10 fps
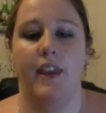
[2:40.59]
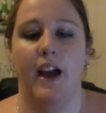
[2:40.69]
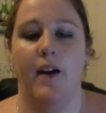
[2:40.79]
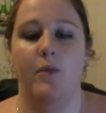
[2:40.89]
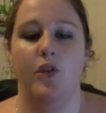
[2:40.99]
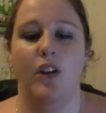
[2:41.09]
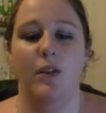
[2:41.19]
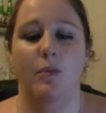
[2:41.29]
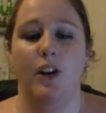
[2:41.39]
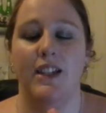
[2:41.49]
Now I'm not
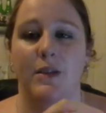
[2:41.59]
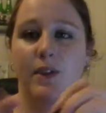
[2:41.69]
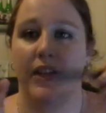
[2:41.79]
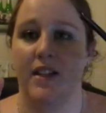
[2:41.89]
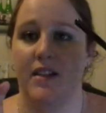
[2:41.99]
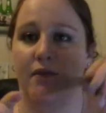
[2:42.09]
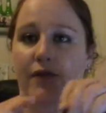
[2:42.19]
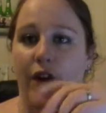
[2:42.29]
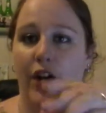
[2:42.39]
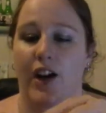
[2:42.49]
impressed with this
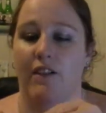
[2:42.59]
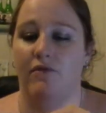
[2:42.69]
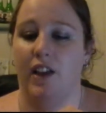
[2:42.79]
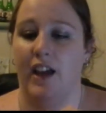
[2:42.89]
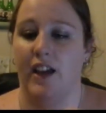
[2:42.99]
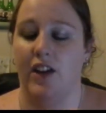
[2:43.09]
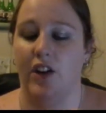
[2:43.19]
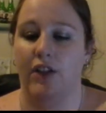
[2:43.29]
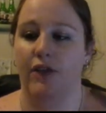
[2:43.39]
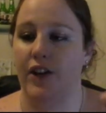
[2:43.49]
for
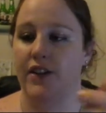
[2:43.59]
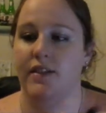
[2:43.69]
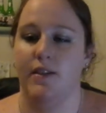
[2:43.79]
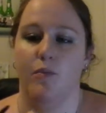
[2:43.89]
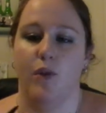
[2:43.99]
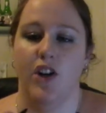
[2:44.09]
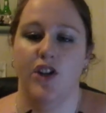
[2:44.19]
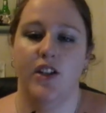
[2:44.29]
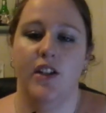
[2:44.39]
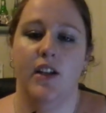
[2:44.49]
first
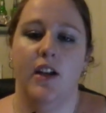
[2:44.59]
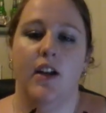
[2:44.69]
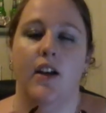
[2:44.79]
impression.